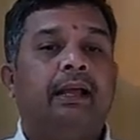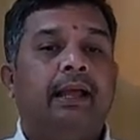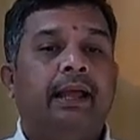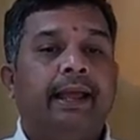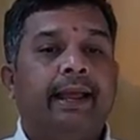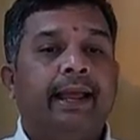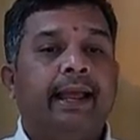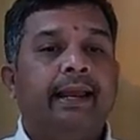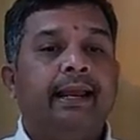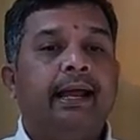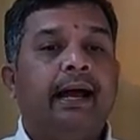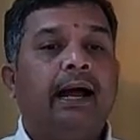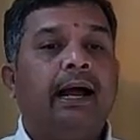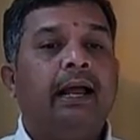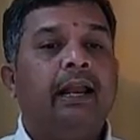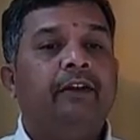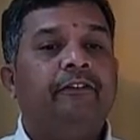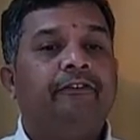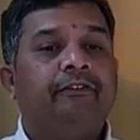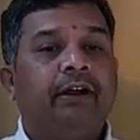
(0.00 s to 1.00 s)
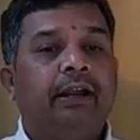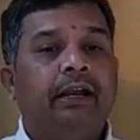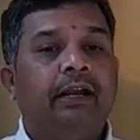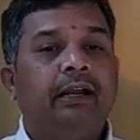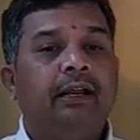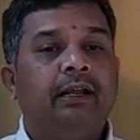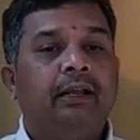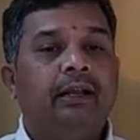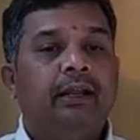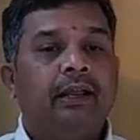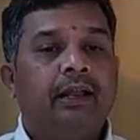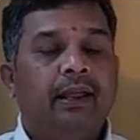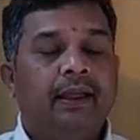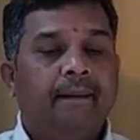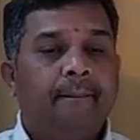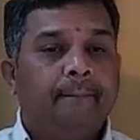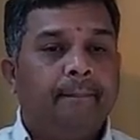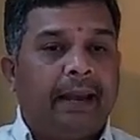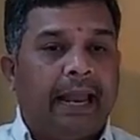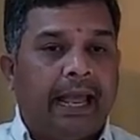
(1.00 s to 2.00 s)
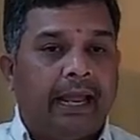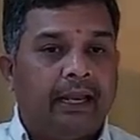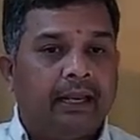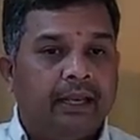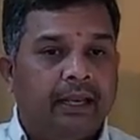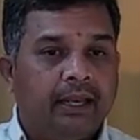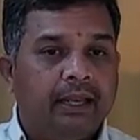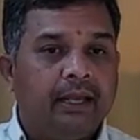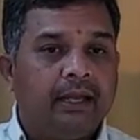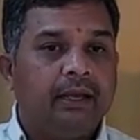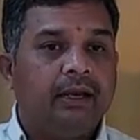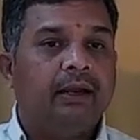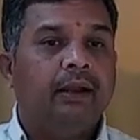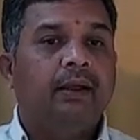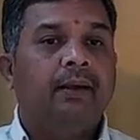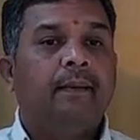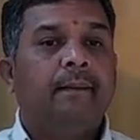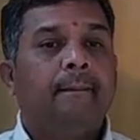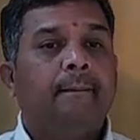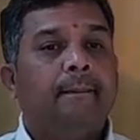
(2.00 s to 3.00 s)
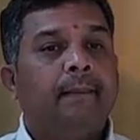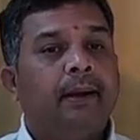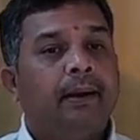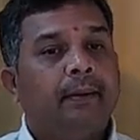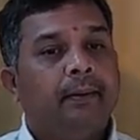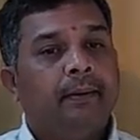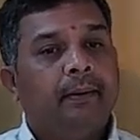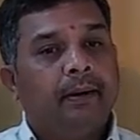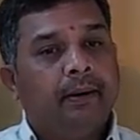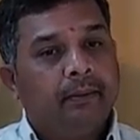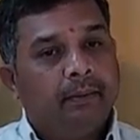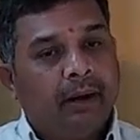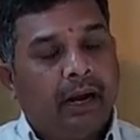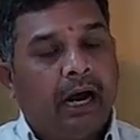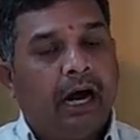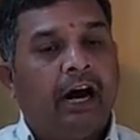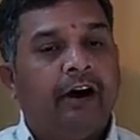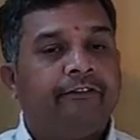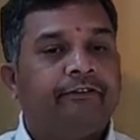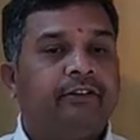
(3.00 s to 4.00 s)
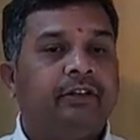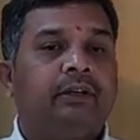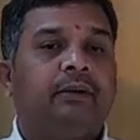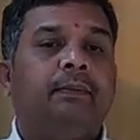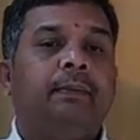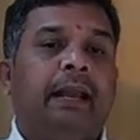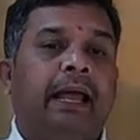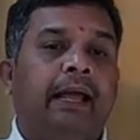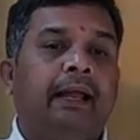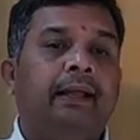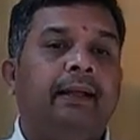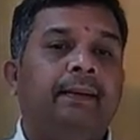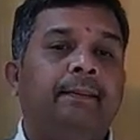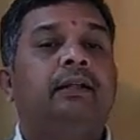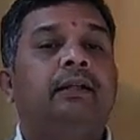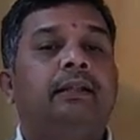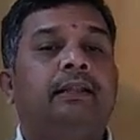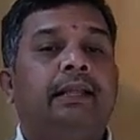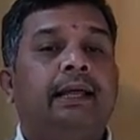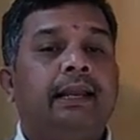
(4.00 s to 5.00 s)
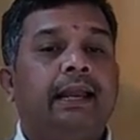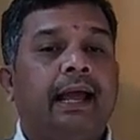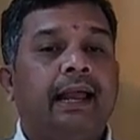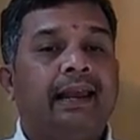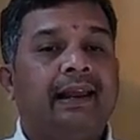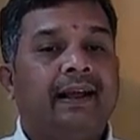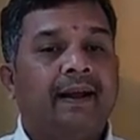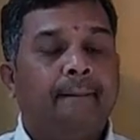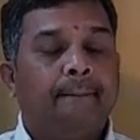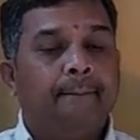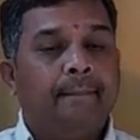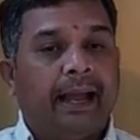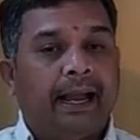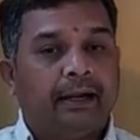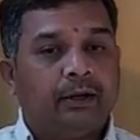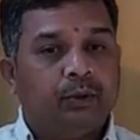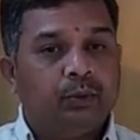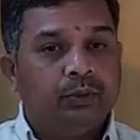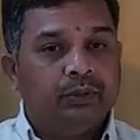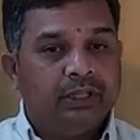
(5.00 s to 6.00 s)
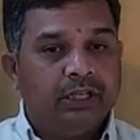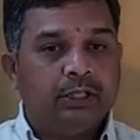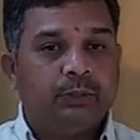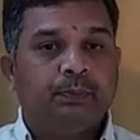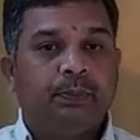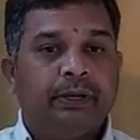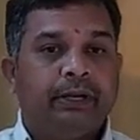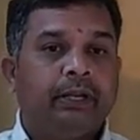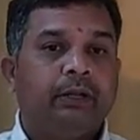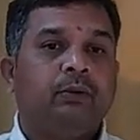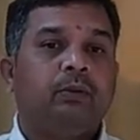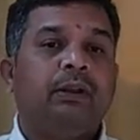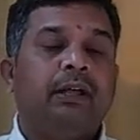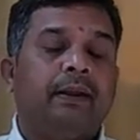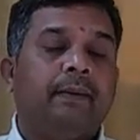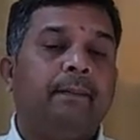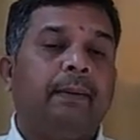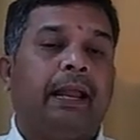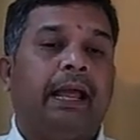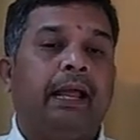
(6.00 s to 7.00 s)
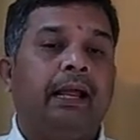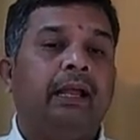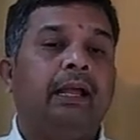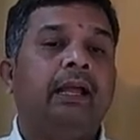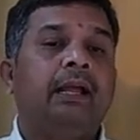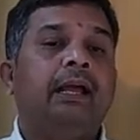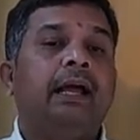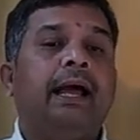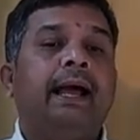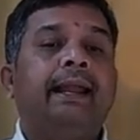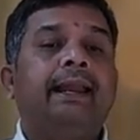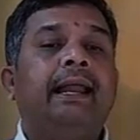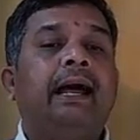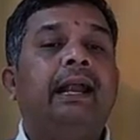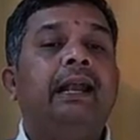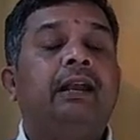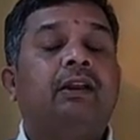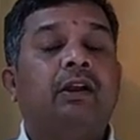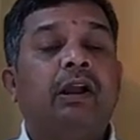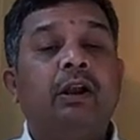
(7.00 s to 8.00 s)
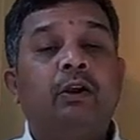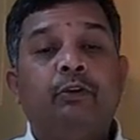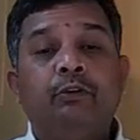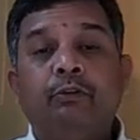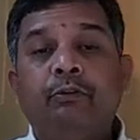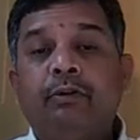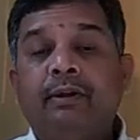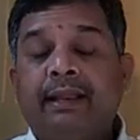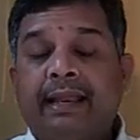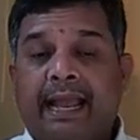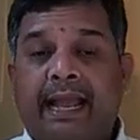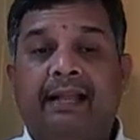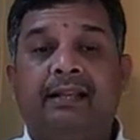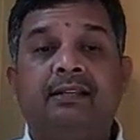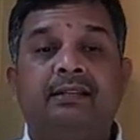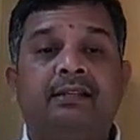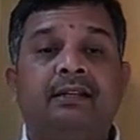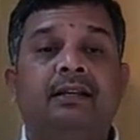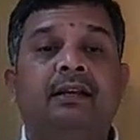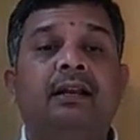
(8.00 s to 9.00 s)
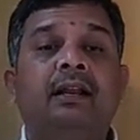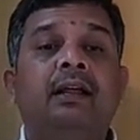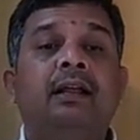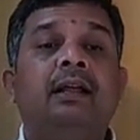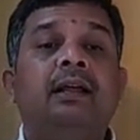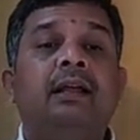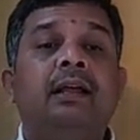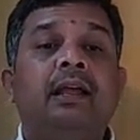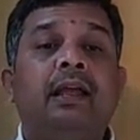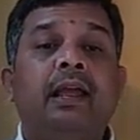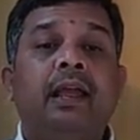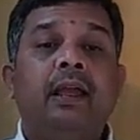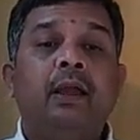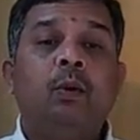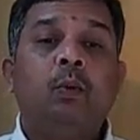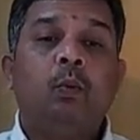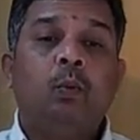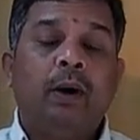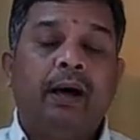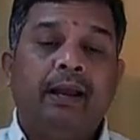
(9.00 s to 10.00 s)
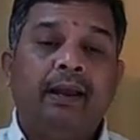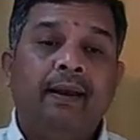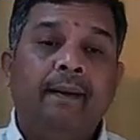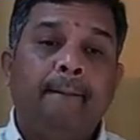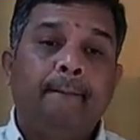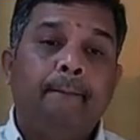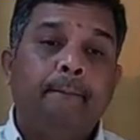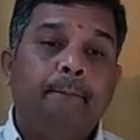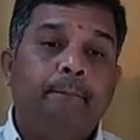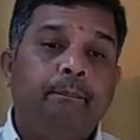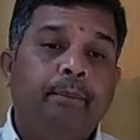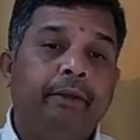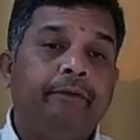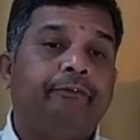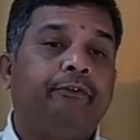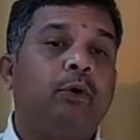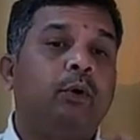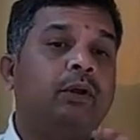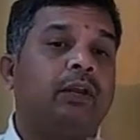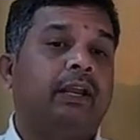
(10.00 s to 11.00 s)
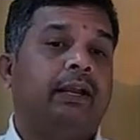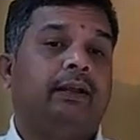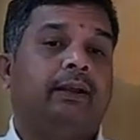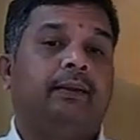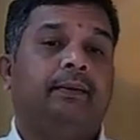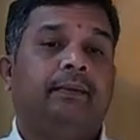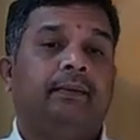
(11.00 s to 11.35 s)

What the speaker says: Again I'll find a here after blank, then I'll come back to this particular blank and I'll try to cancel a 1 before it.